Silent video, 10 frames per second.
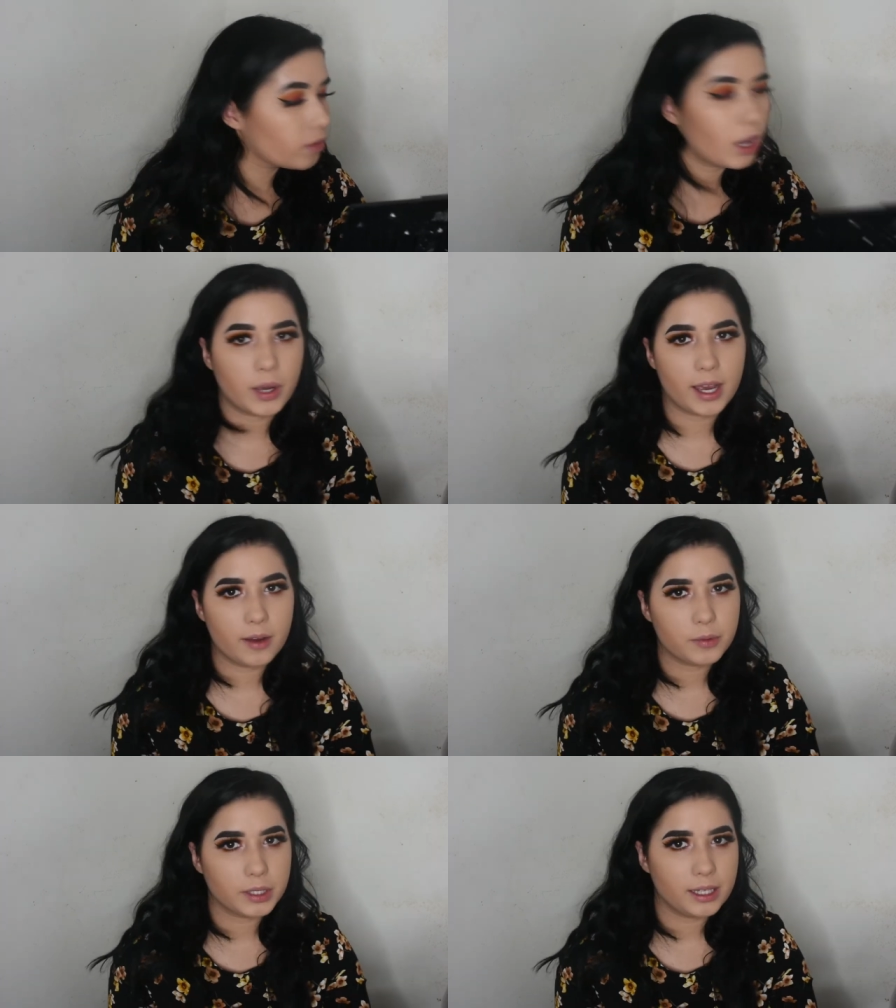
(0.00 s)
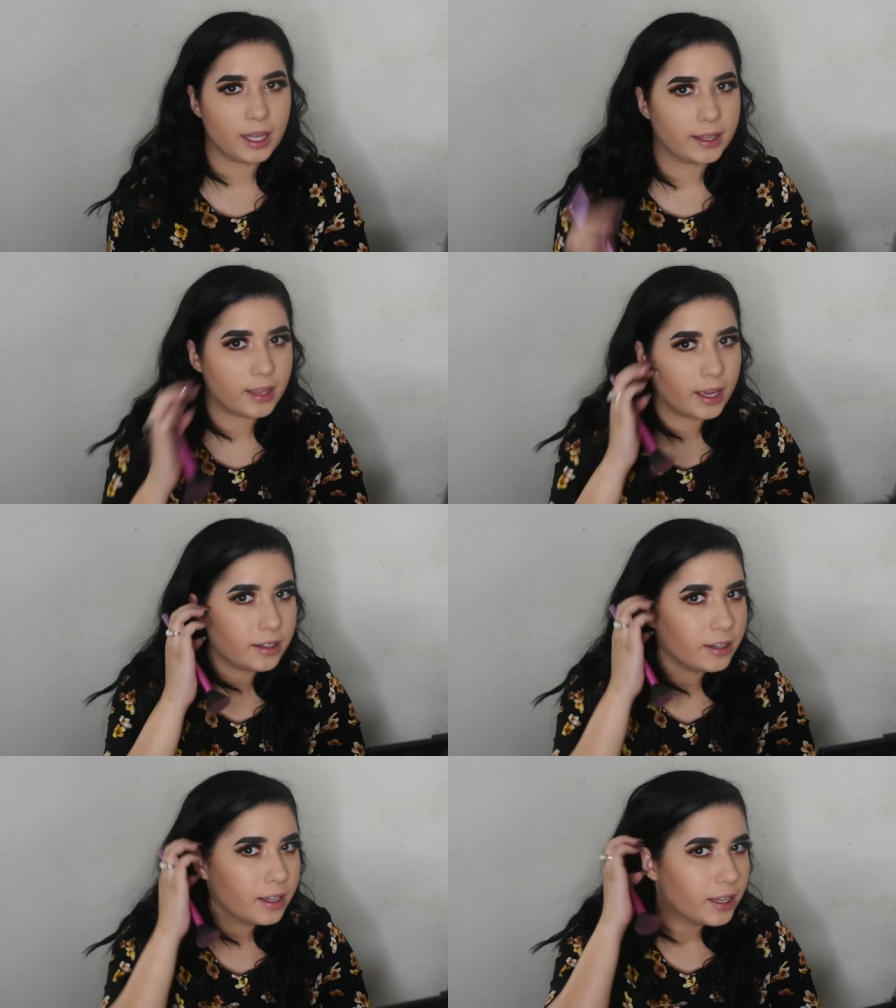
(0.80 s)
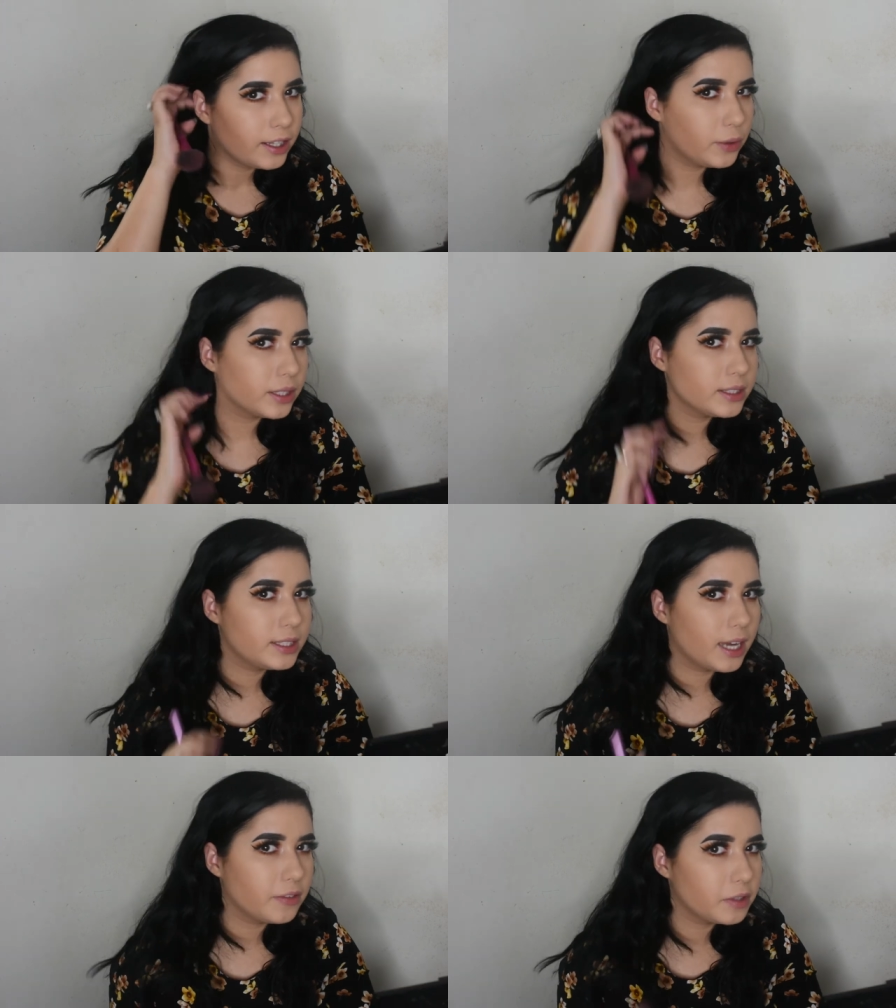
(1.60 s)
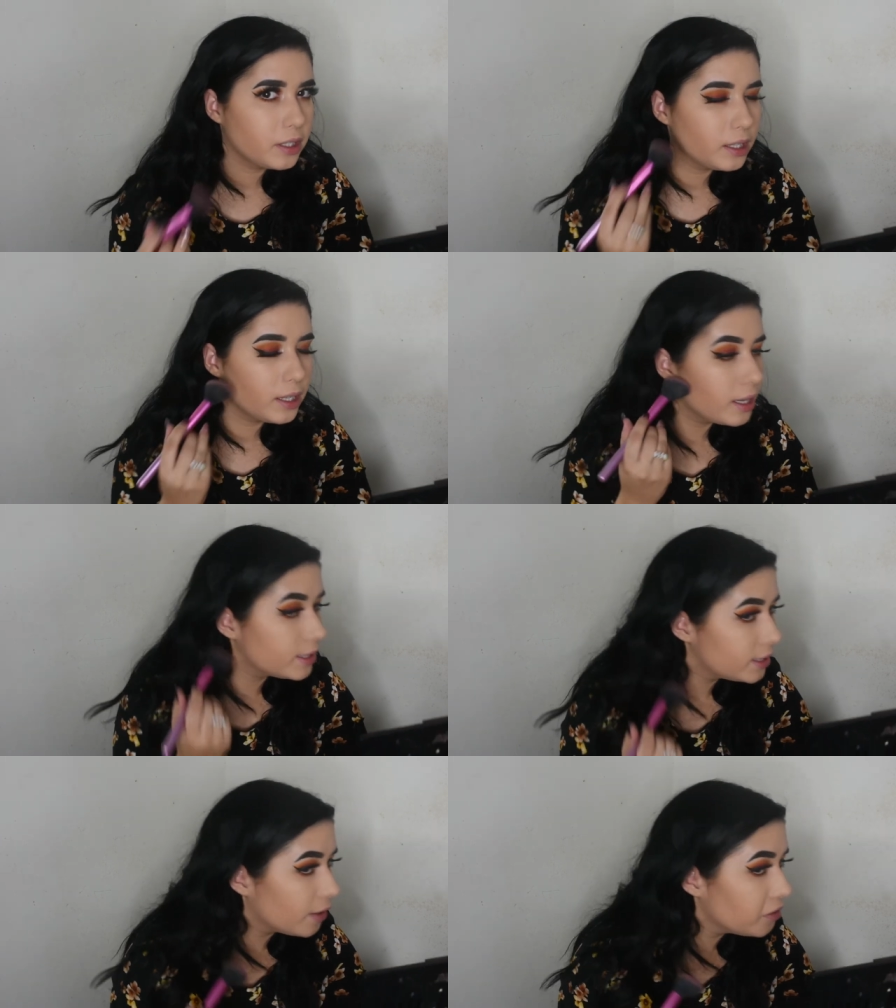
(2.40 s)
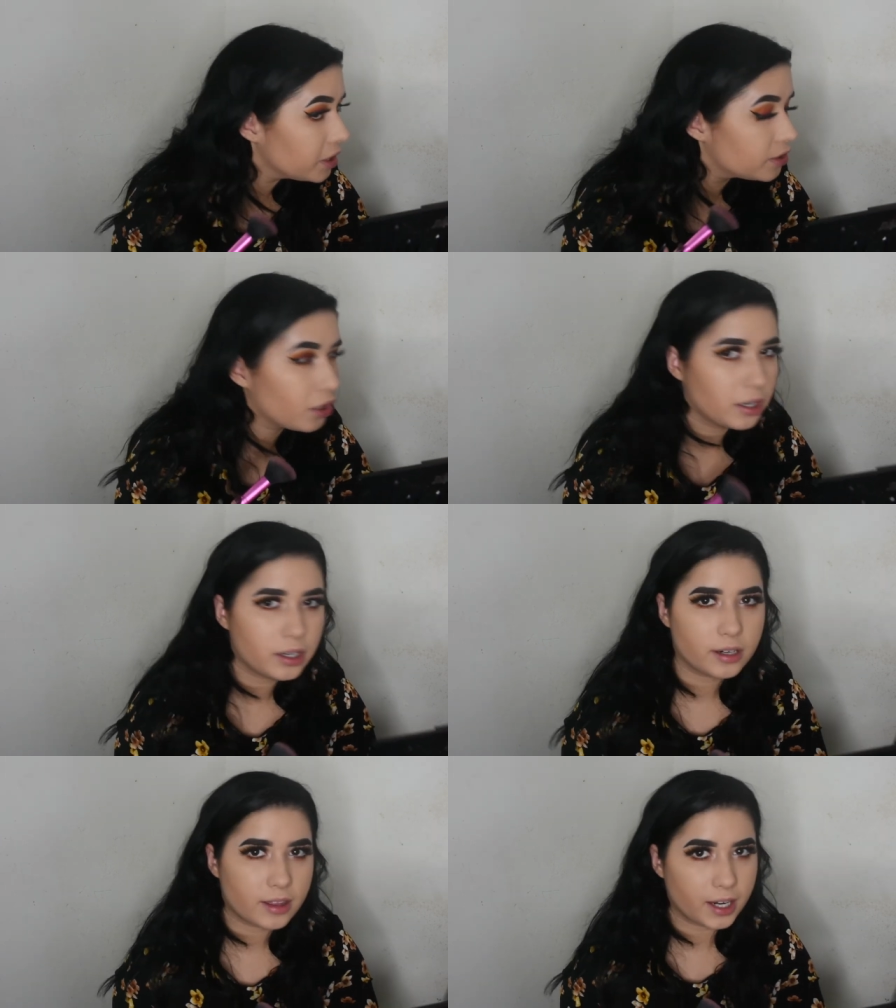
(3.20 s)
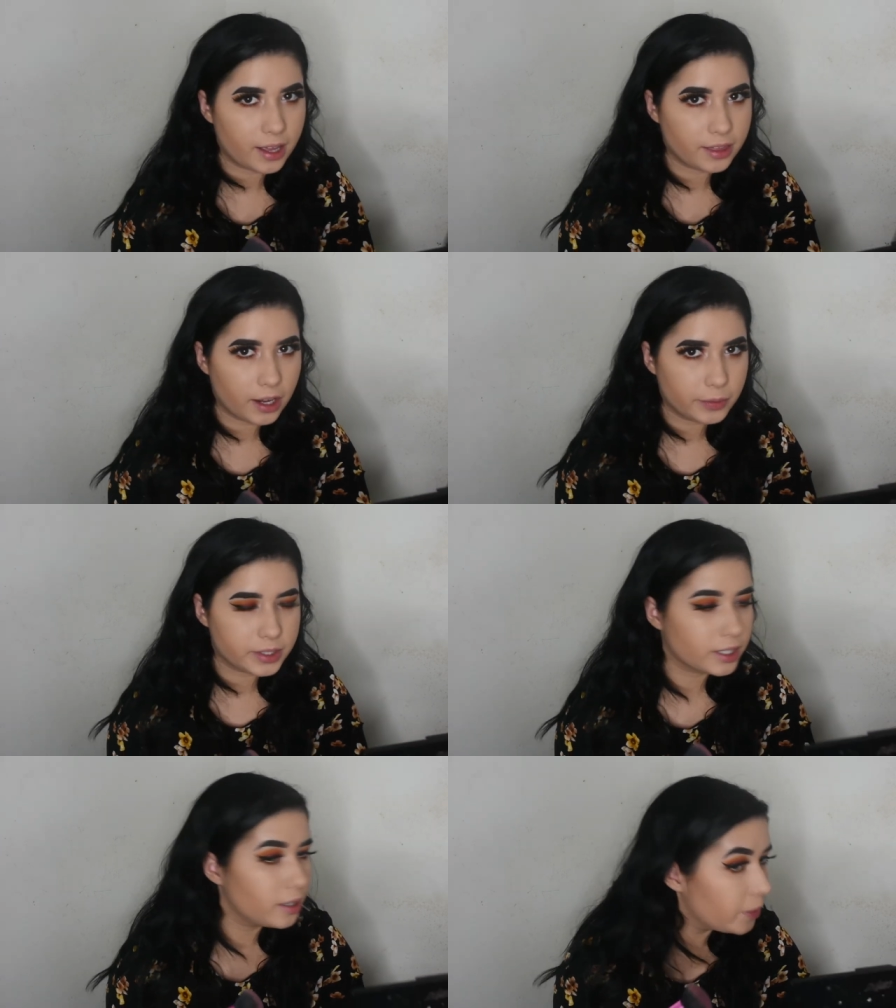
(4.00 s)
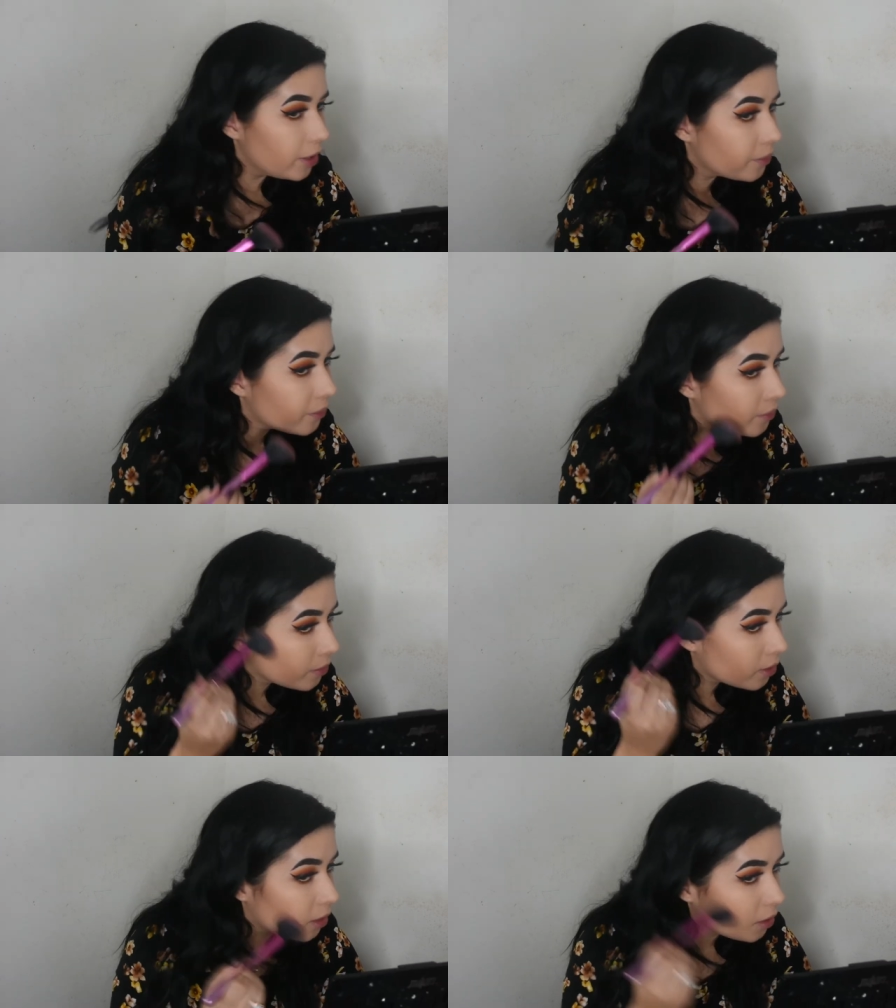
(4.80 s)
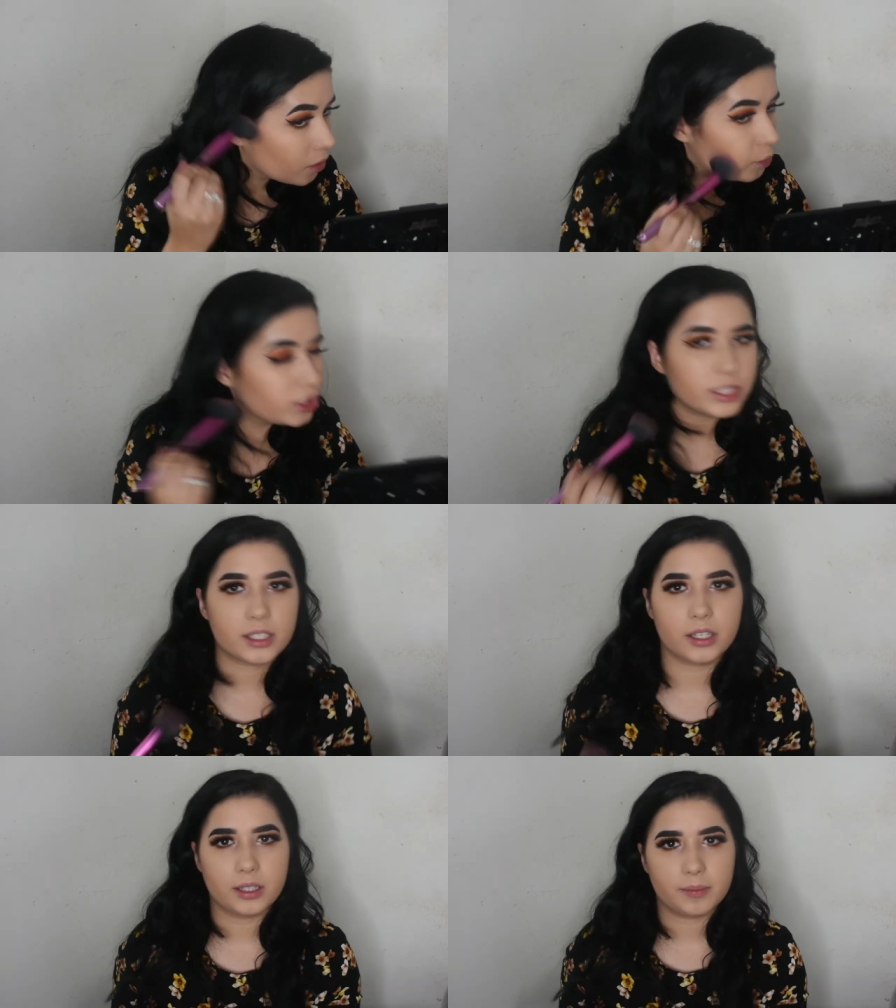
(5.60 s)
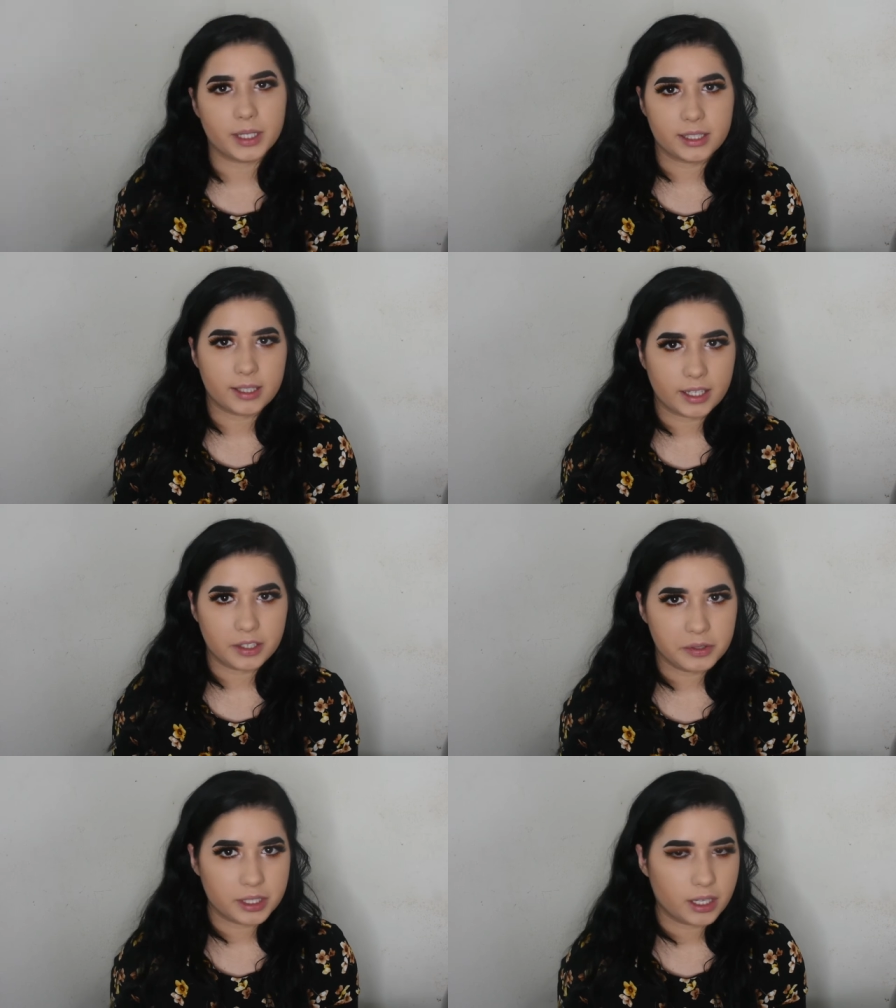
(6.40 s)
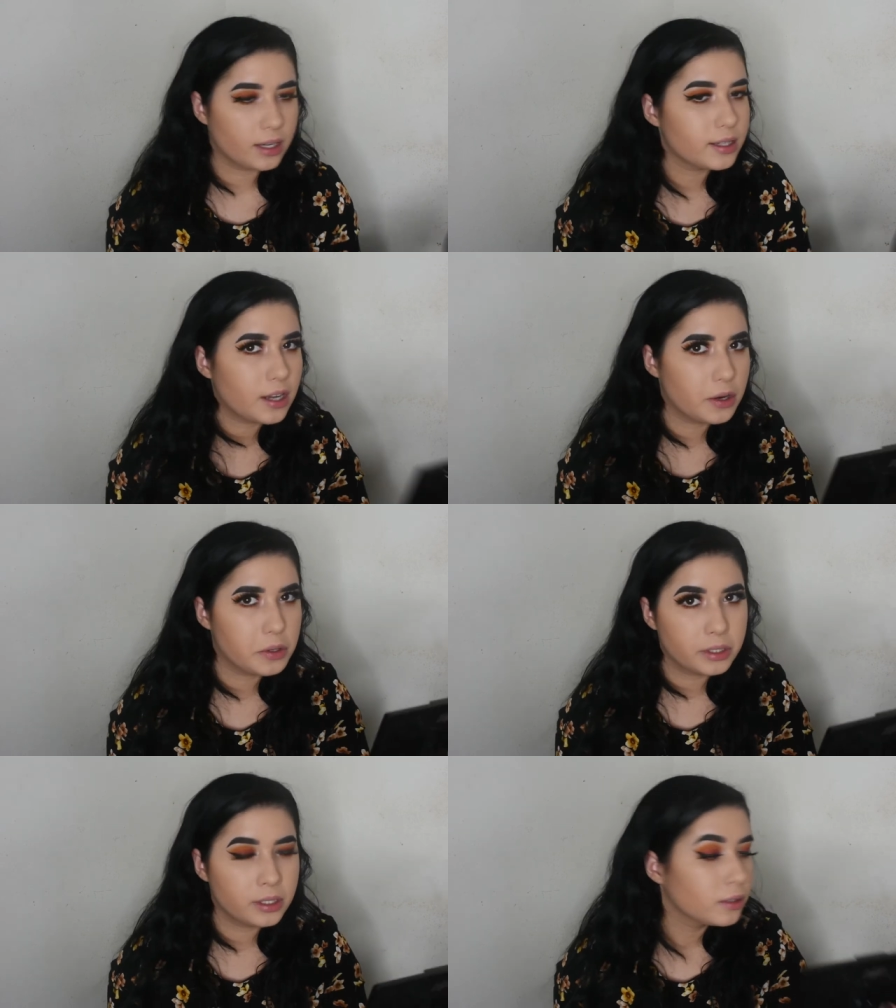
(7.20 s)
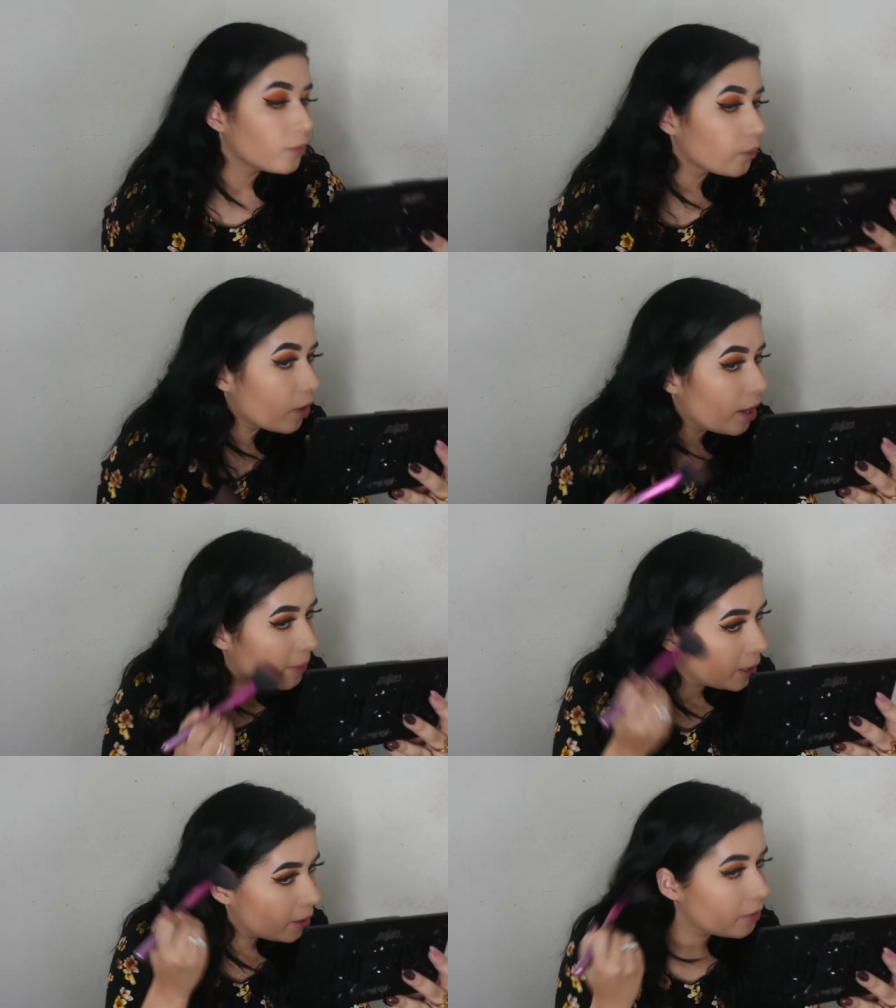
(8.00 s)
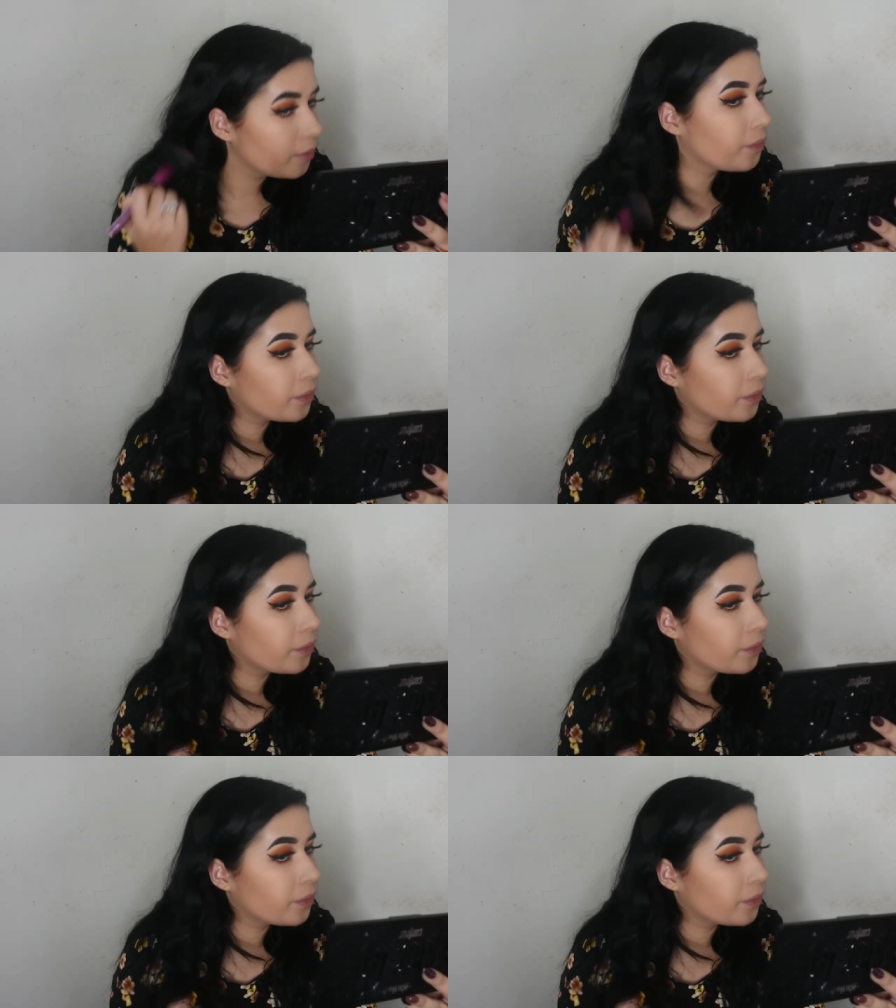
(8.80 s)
Okay, I really like that you can definitely, it's definitely darker than I thought it was going to be. Which is good because I can use it on its own. I mean,